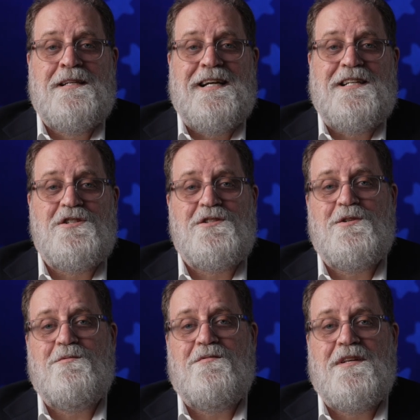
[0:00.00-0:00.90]
I just
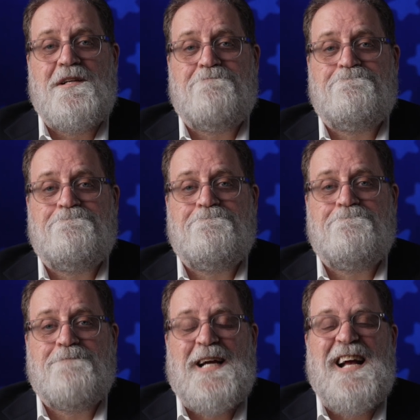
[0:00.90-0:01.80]
don't think
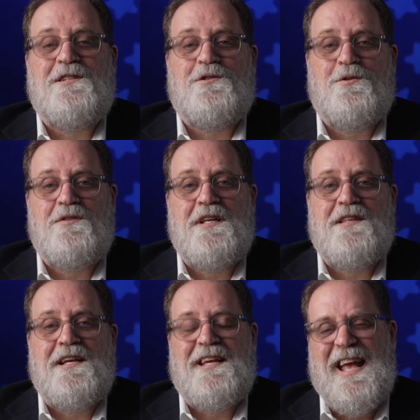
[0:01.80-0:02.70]

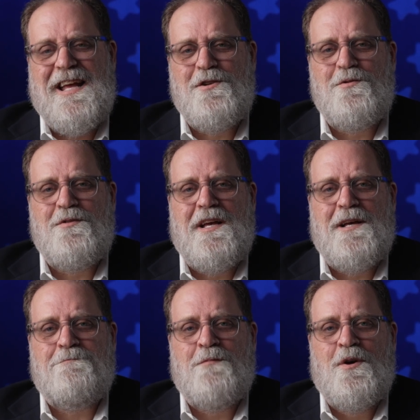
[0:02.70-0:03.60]
they can do
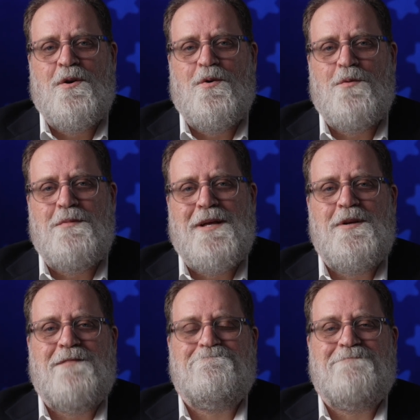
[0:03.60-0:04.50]
that, or
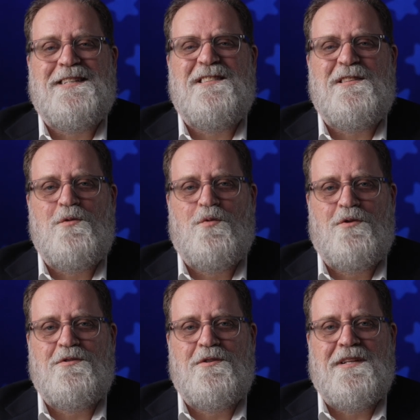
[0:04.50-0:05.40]
maybe it's that they won't do